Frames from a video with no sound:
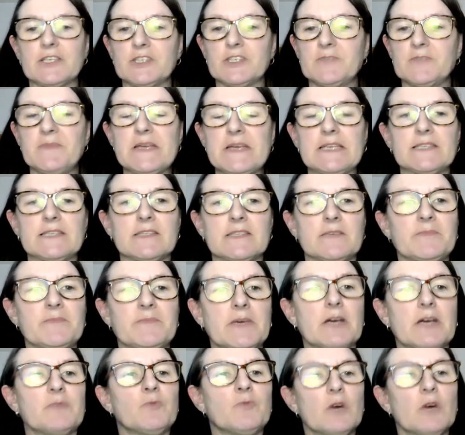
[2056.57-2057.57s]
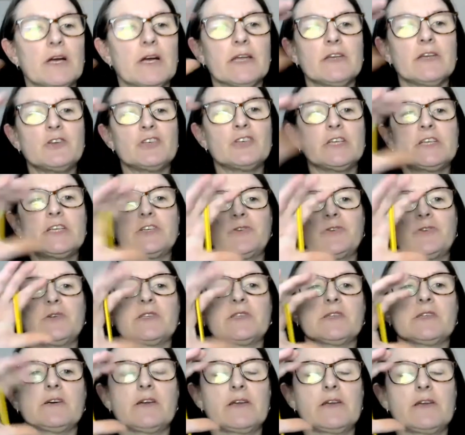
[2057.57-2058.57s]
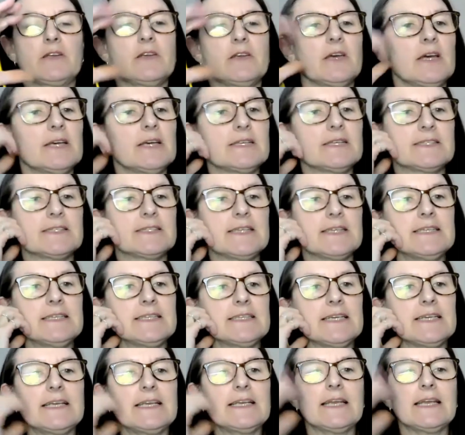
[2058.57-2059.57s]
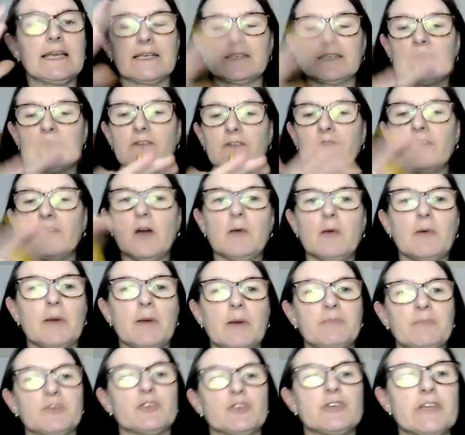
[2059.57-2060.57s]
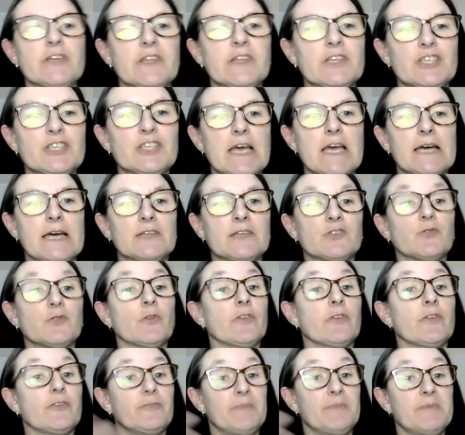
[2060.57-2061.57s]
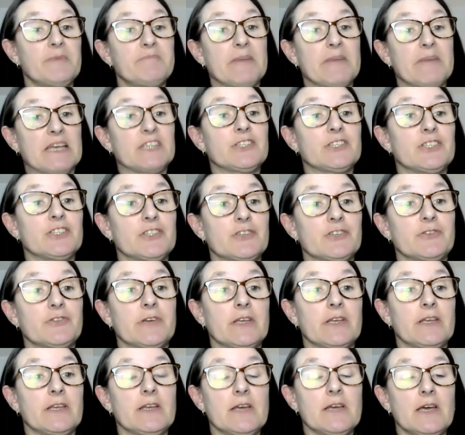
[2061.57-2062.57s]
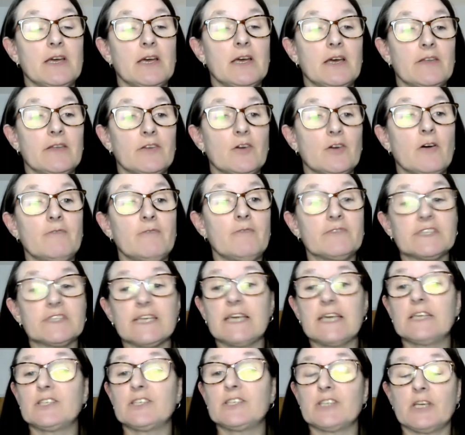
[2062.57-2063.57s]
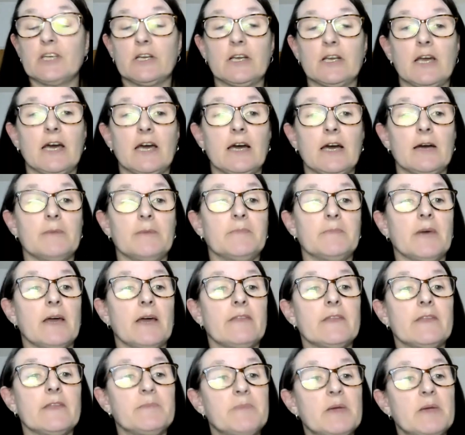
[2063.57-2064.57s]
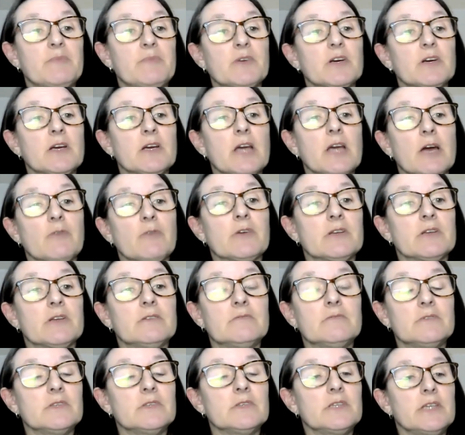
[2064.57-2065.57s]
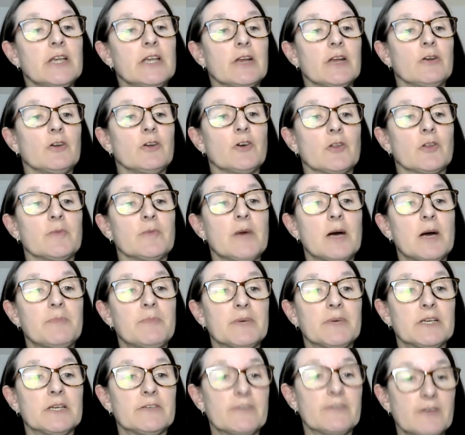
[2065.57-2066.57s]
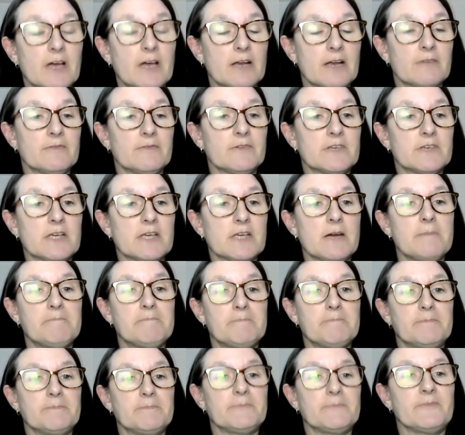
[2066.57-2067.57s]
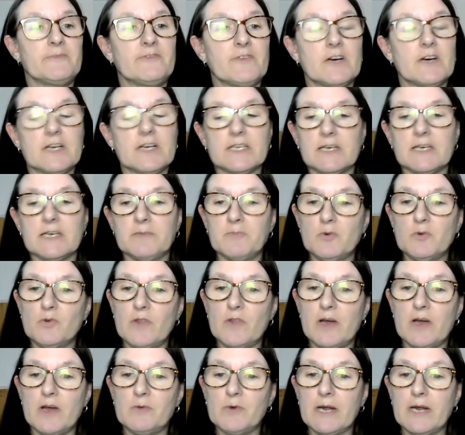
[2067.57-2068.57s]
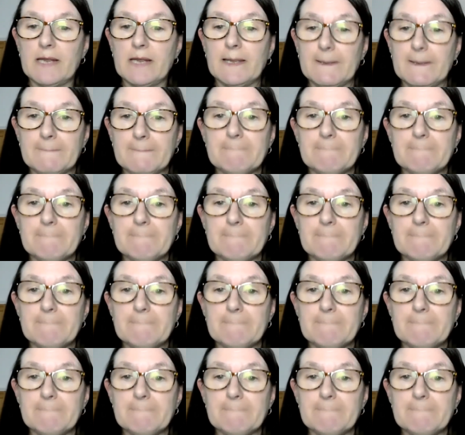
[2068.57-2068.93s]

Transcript: It just means that what I usually do is I send any links that have come up during the chat or that have been mentioned during the conversation, and then people can go and look them up and find out more that way.